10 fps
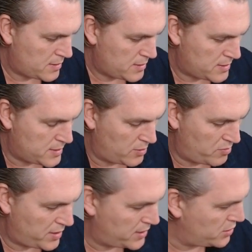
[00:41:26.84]
So he'll
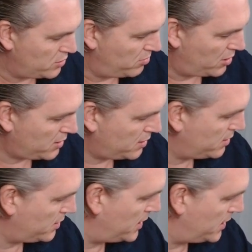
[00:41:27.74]
play shield block,
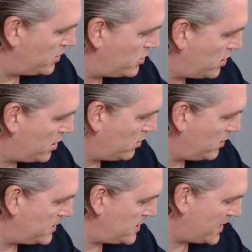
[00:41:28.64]
and the troll
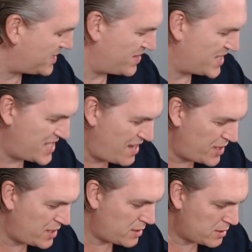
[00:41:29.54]
attacks for
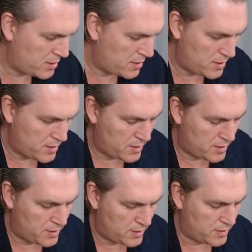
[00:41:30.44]
7.
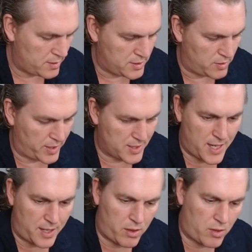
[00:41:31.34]
So we're going to
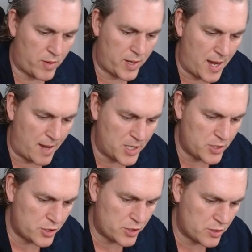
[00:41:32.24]
take 3
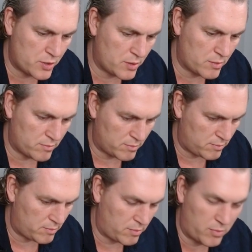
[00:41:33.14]
damage.
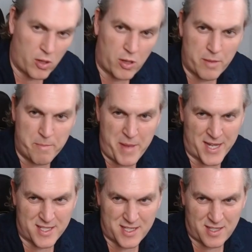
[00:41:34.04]
Not the
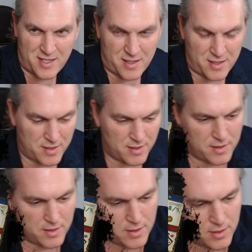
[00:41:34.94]
best
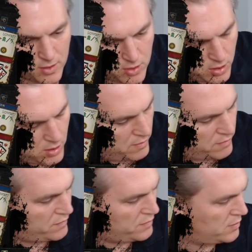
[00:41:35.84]

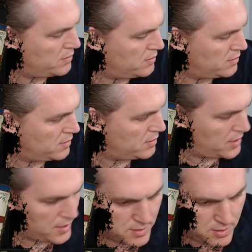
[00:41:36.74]
of
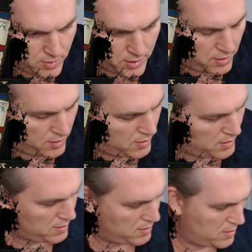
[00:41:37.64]
things to occur.
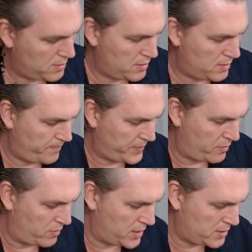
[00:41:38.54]

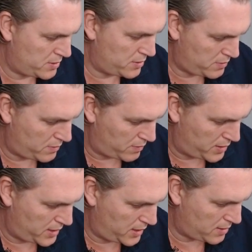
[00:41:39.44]
1, 2,
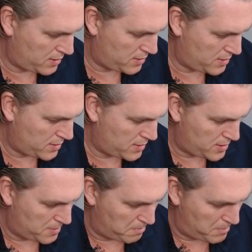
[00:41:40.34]
3.
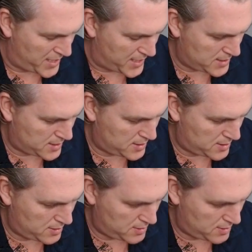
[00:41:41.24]
But